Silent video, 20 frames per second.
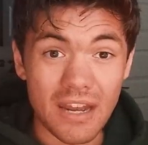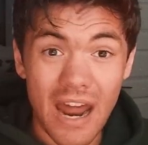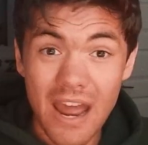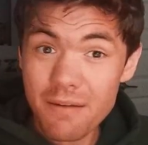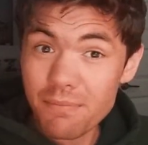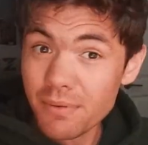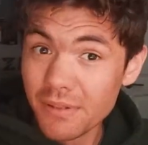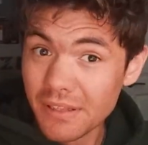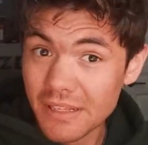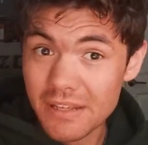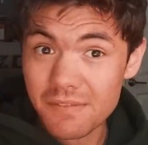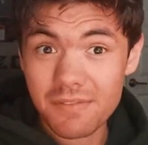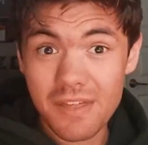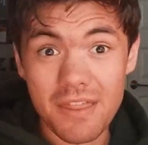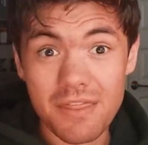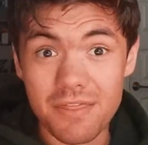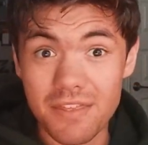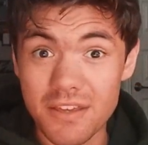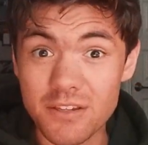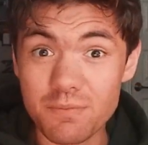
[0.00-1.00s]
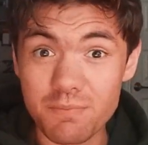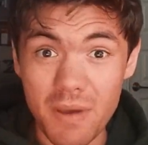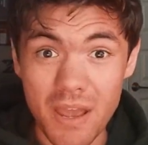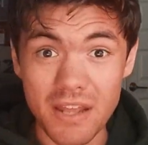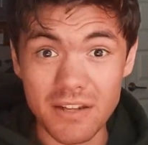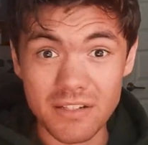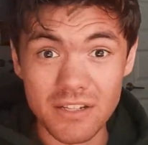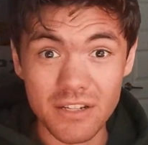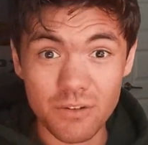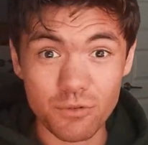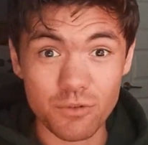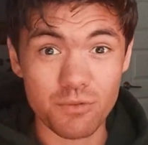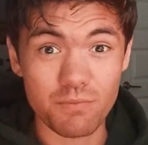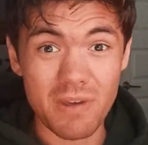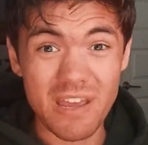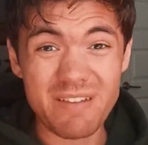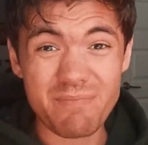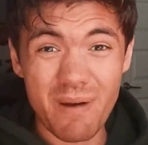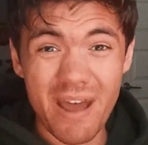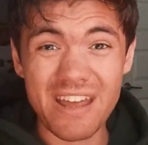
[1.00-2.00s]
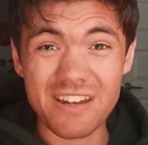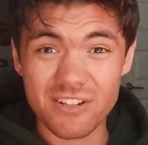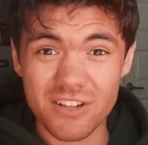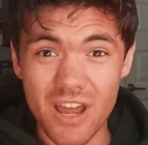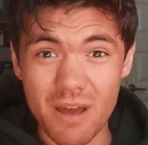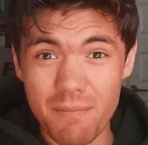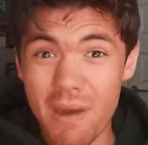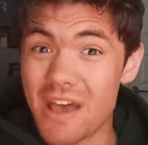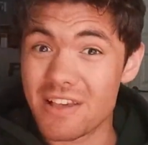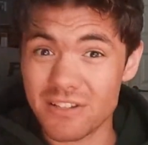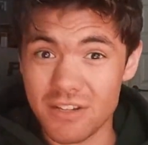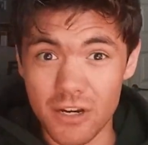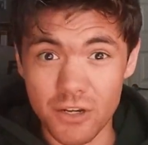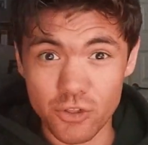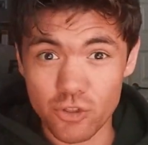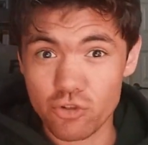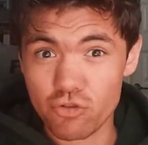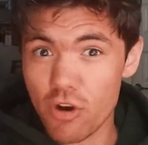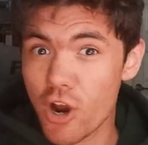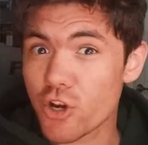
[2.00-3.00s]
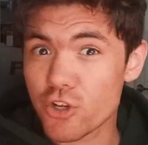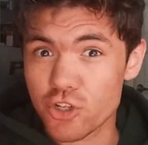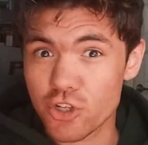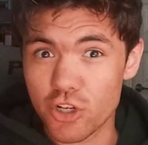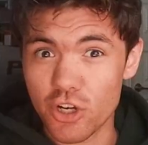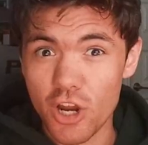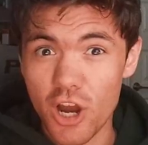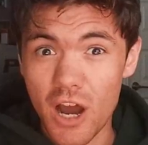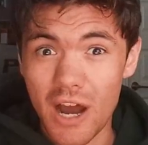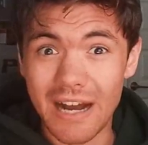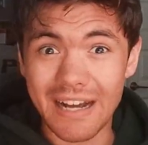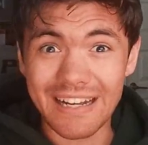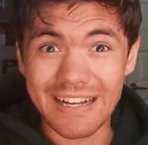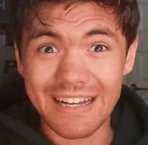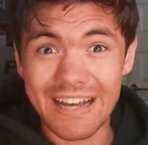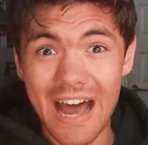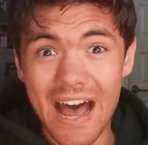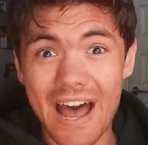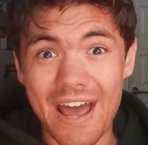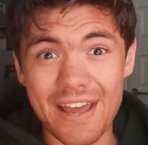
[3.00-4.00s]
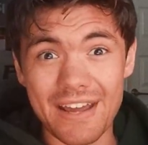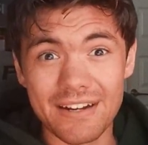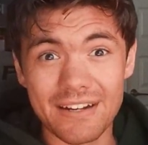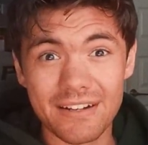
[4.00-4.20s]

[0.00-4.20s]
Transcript: I believe that this painting was made by Jeb as an instruction, a guide.